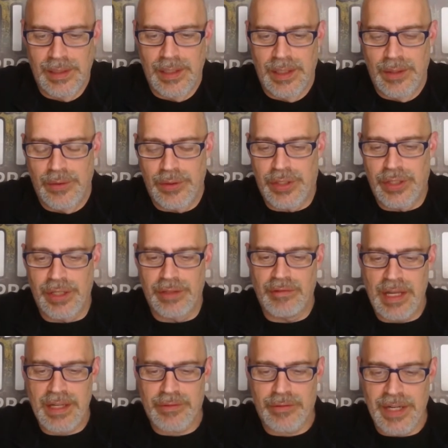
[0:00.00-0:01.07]
Well, good
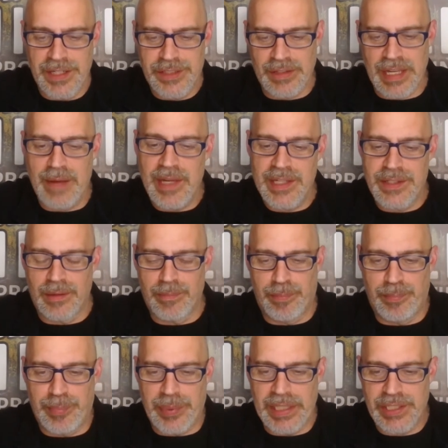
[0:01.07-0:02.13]
luck, Reg Lab. That's a
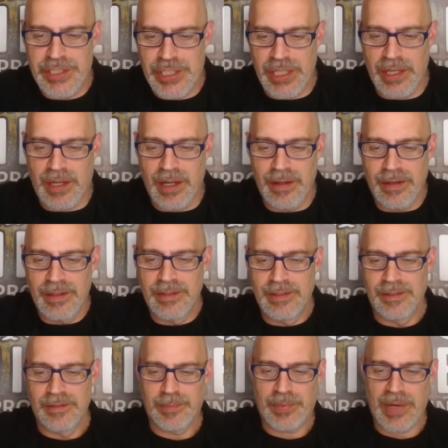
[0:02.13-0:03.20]
big chunk of
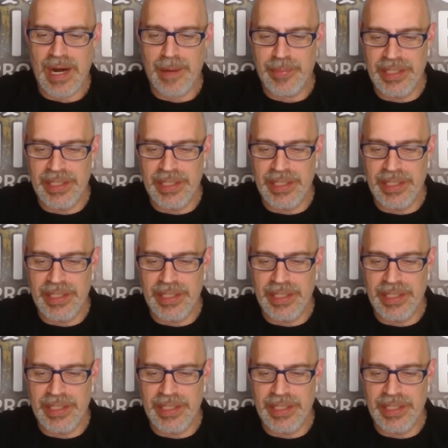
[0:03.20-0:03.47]
property